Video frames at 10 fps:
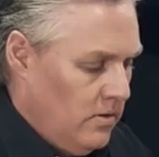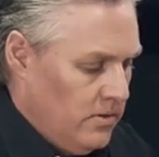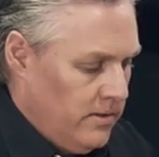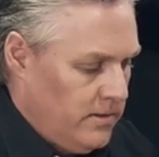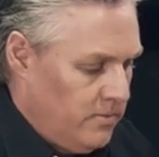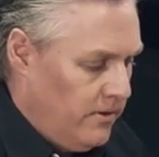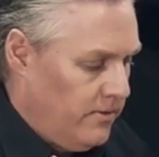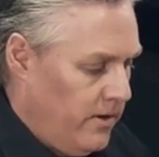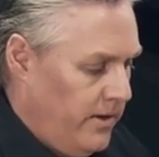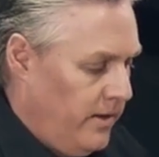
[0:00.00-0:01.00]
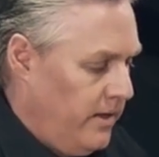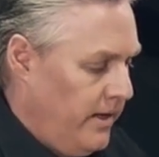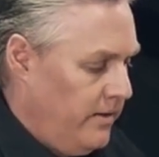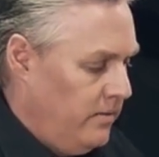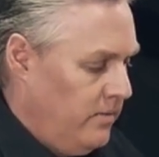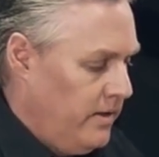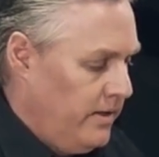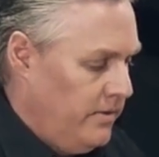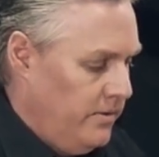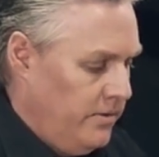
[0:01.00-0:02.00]
also it's worth noting in here that when I
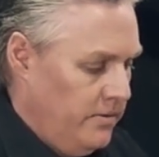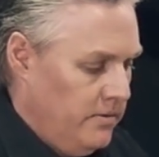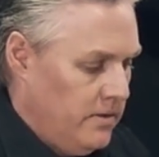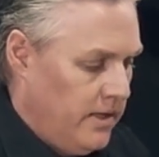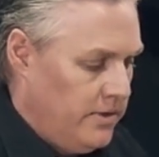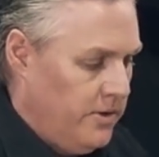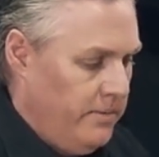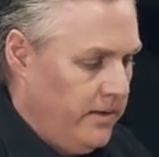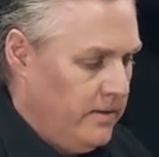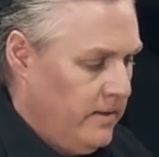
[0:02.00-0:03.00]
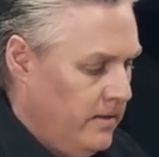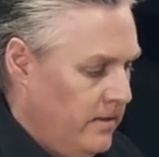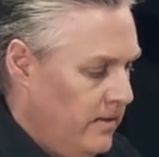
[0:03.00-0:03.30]
do trimming,